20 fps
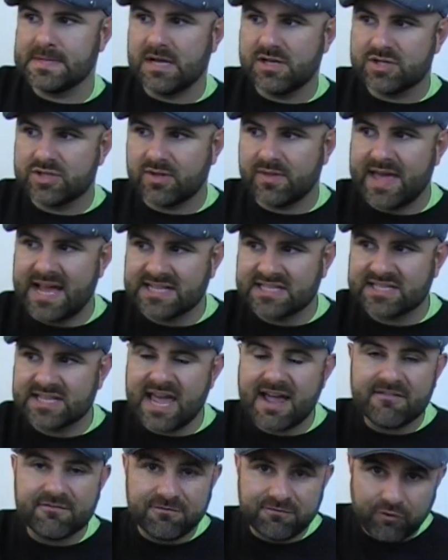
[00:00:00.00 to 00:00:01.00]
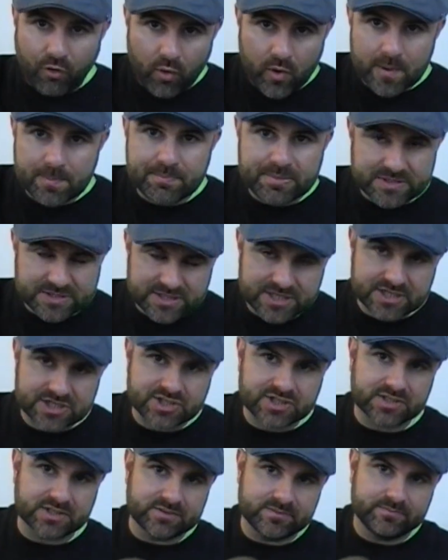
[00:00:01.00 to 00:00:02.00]
so that's that 4
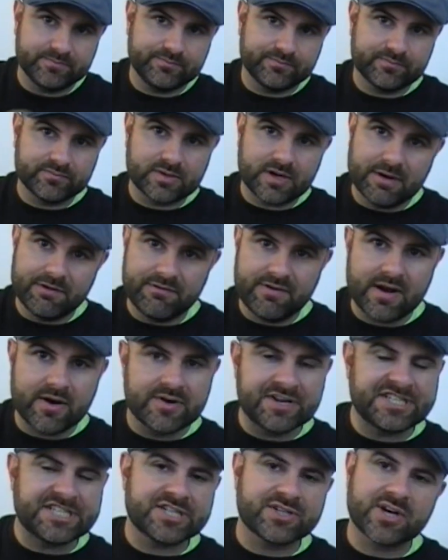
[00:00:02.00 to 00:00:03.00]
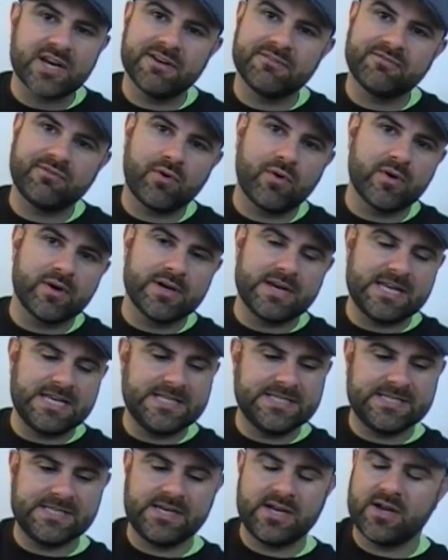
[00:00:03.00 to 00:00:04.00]
position. Very straightforward,
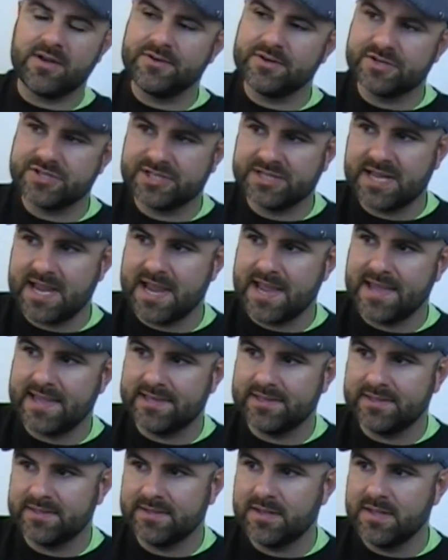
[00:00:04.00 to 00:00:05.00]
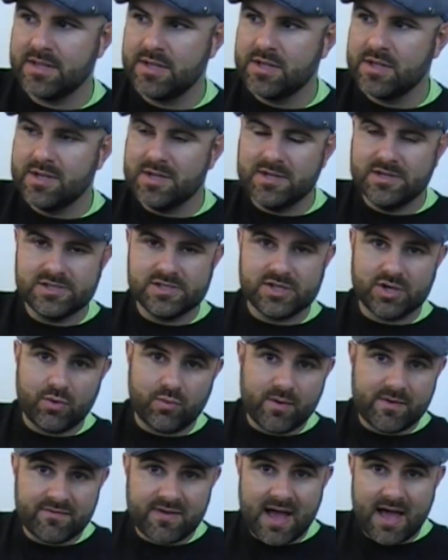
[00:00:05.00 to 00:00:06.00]
easy to understand. So
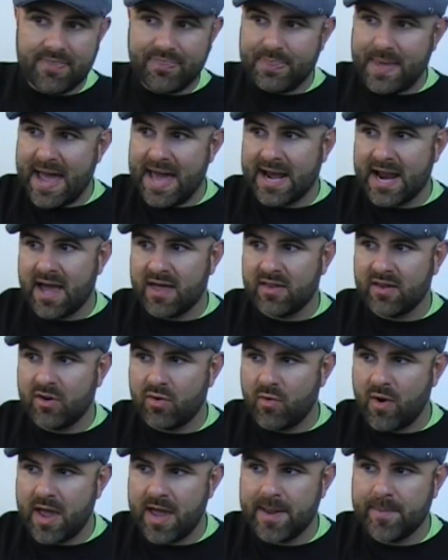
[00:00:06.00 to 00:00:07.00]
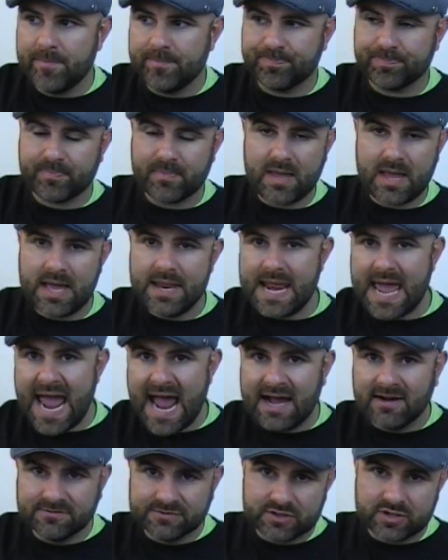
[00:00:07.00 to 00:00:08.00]
we've got that out of the way, and
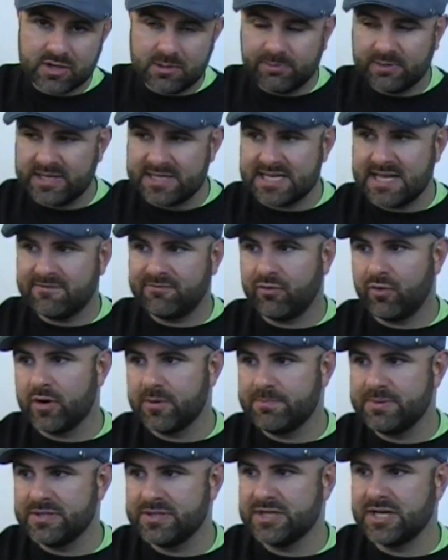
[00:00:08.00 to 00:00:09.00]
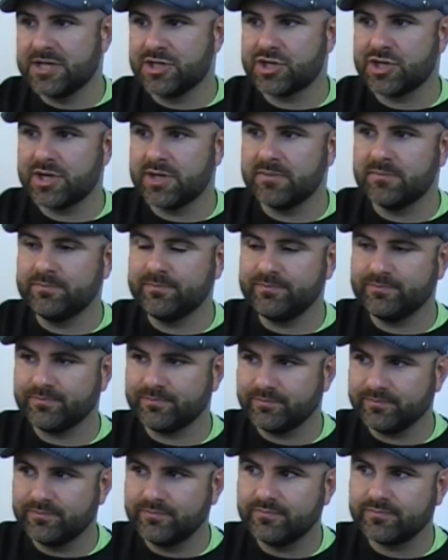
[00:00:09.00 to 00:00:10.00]
after he plays that 4 position,
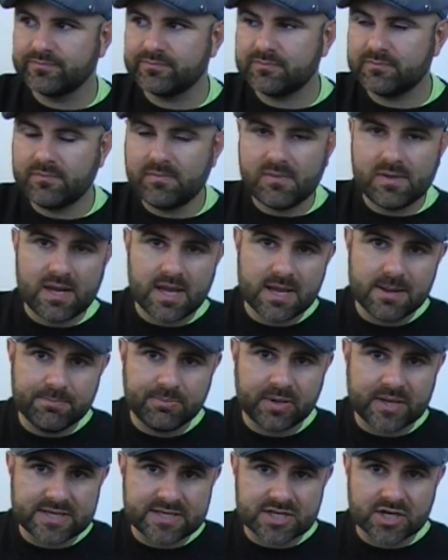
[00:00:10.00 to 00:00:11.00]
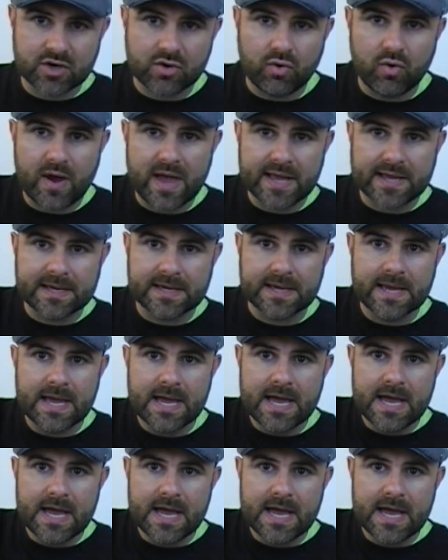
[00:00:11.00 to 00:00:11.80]
he plays a quick